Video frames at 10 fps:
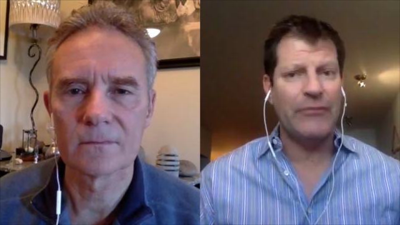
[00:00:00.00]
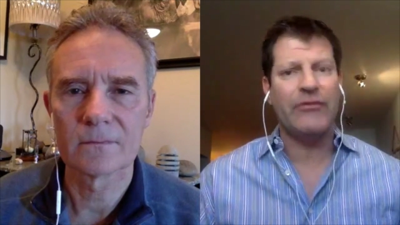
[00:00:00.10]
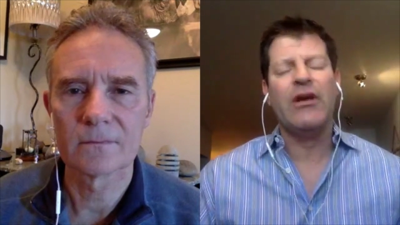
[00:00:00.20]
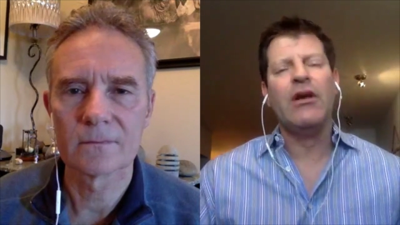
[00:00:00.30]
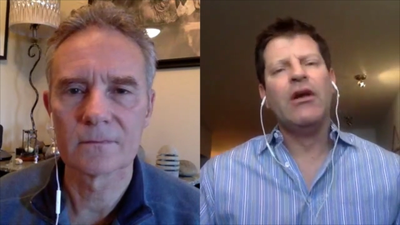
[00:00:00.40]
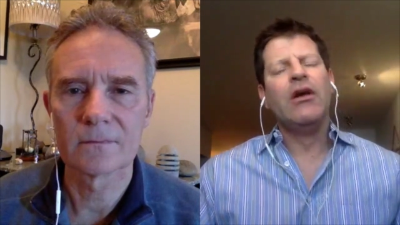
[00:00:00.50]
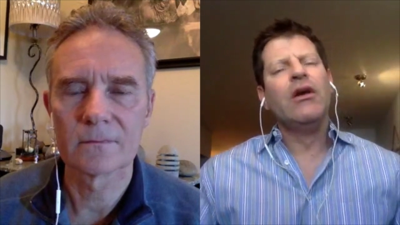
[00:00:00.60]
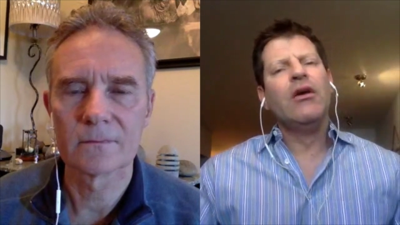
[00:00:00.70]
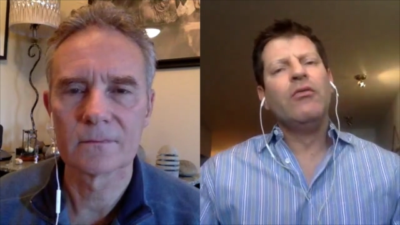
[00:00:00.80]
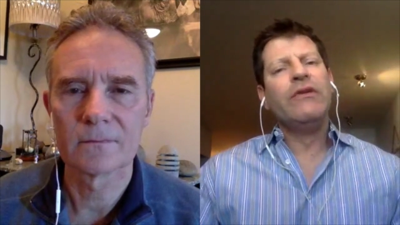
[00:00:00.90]
Speaker 1: of times
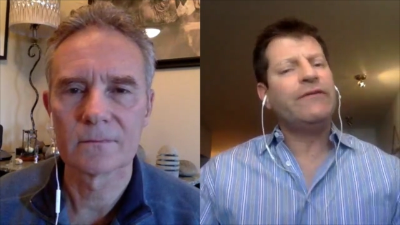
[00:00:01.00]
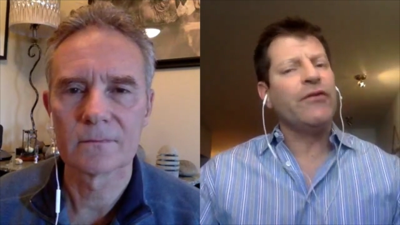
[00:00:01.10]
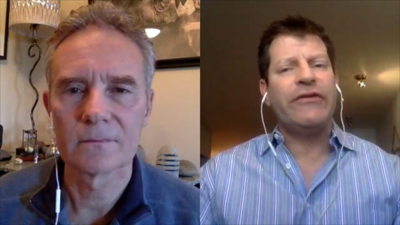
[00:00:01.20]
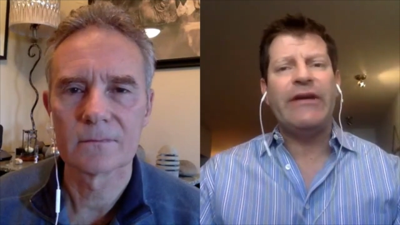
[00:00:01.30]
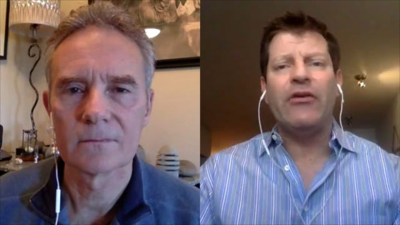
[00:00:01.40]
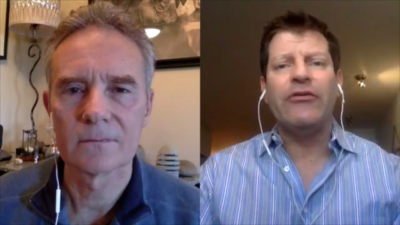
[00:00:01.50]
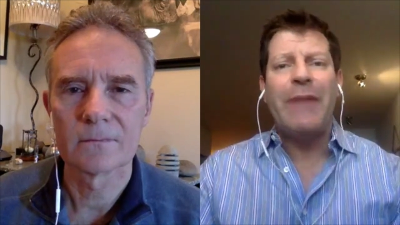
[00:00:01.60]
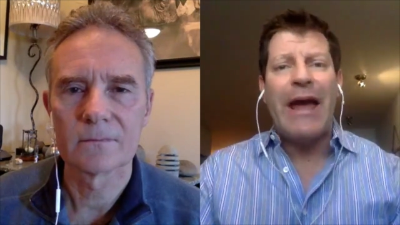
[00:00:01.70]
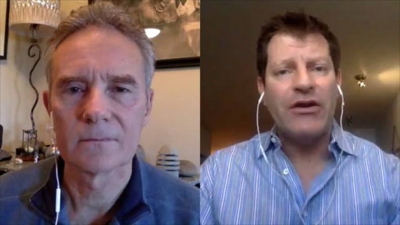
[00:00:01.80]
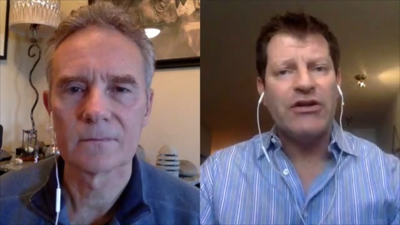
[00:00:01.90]
with for sales
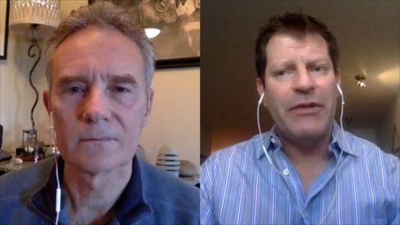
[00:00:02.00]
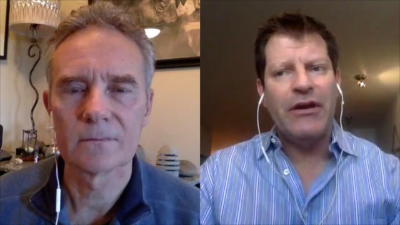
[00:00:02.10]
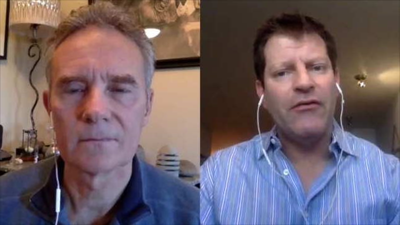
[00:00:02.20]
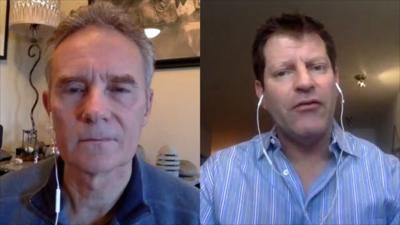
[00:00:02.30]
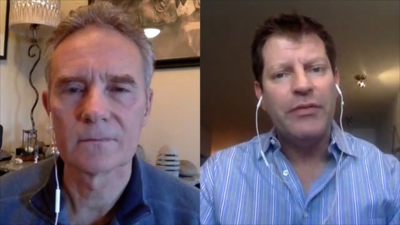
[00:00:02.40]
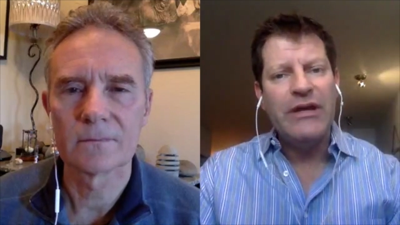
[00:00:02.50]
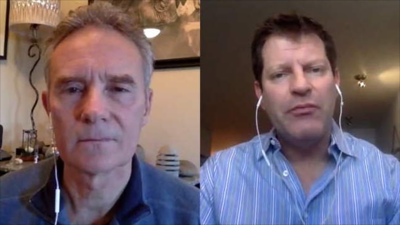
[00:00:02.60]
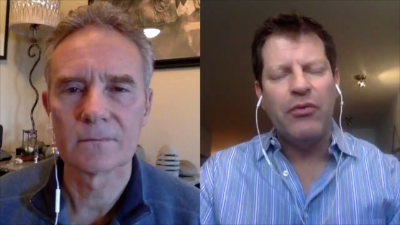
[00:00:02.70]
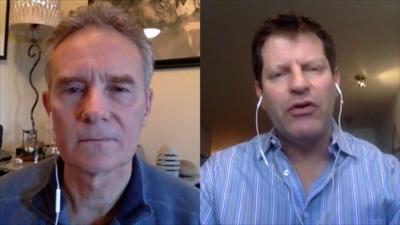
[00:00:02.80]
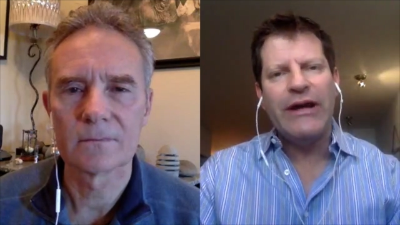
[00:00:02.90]
management and for
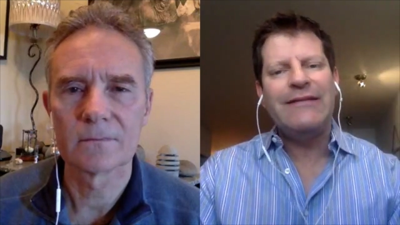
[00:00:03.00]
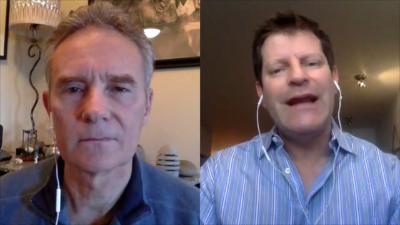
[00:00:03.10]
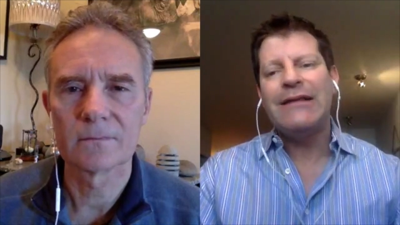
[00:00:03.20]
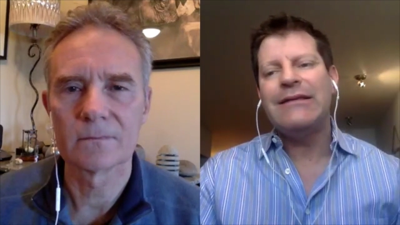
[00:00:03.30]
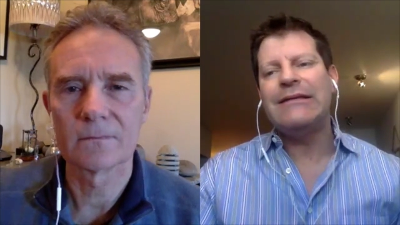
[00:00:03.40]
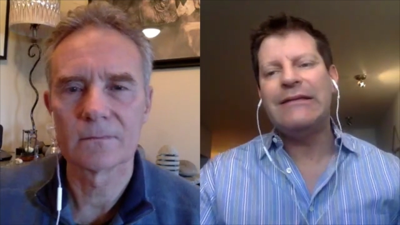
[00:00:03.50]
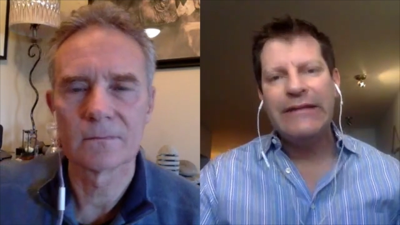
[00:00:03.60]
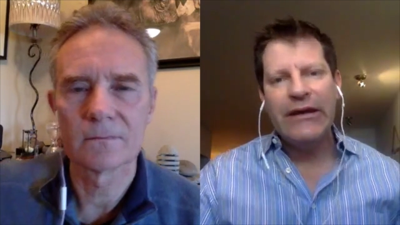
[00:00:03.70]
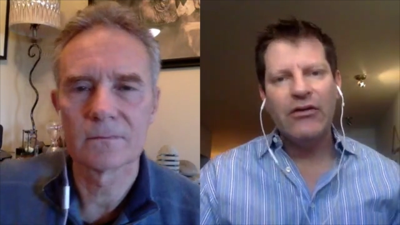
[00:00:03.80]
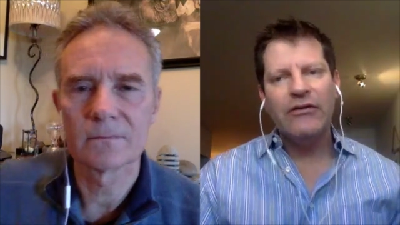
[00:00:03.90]
people, it's not the
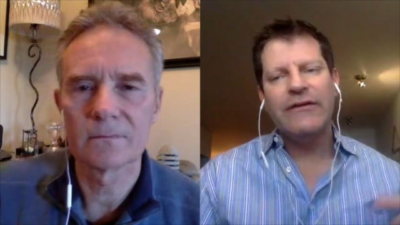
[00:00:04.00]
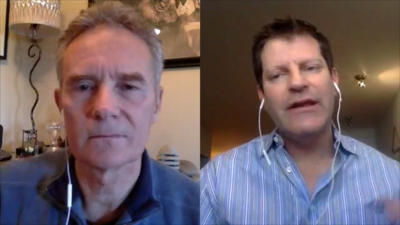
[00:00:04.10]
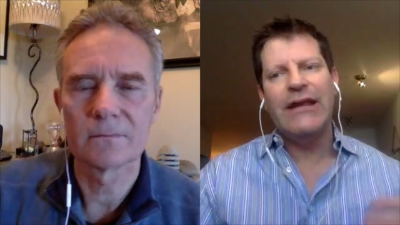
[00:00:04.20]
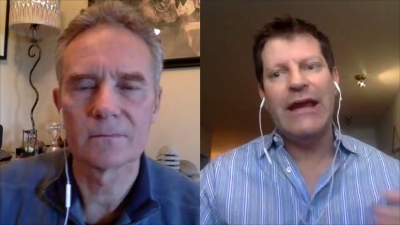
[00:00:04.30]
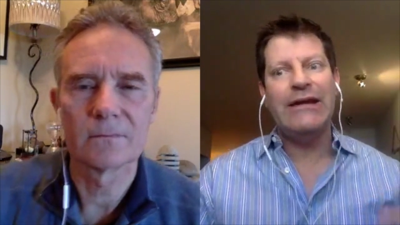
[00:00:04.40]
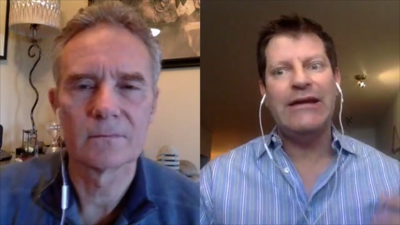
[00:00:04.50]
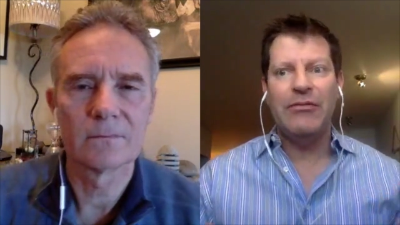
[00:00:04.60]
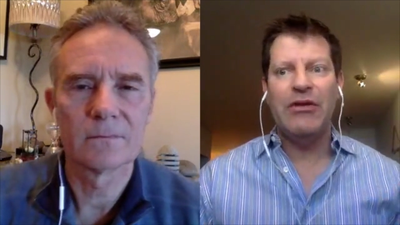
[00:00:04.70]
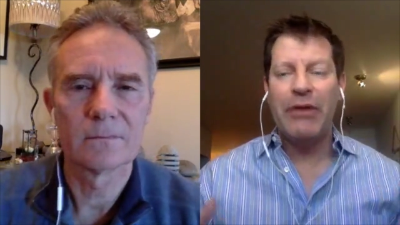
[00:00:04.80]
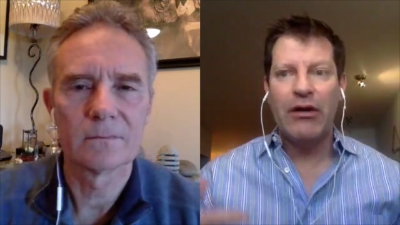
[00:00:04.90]
skills that they need to
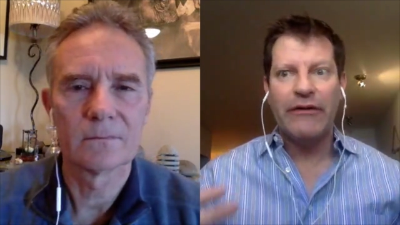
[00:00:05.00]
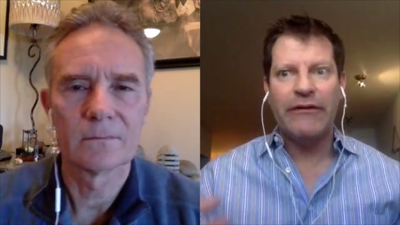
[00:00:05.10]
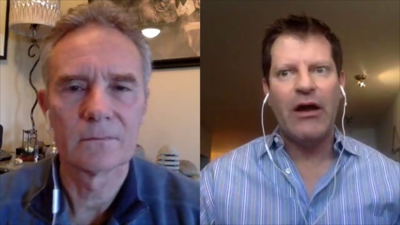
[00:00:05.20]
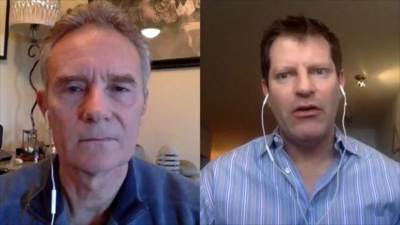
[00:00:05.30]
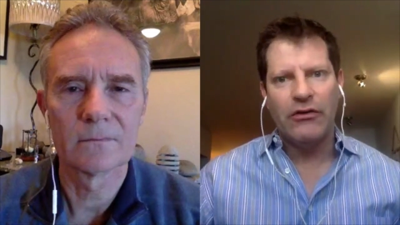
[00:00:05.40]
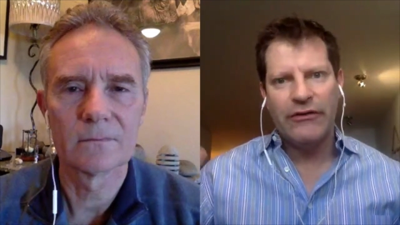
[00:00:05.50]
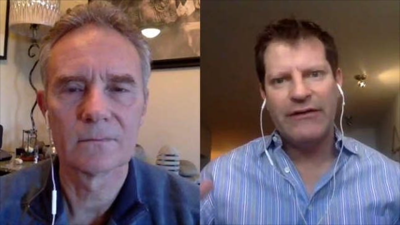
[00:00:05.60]
be better sellers.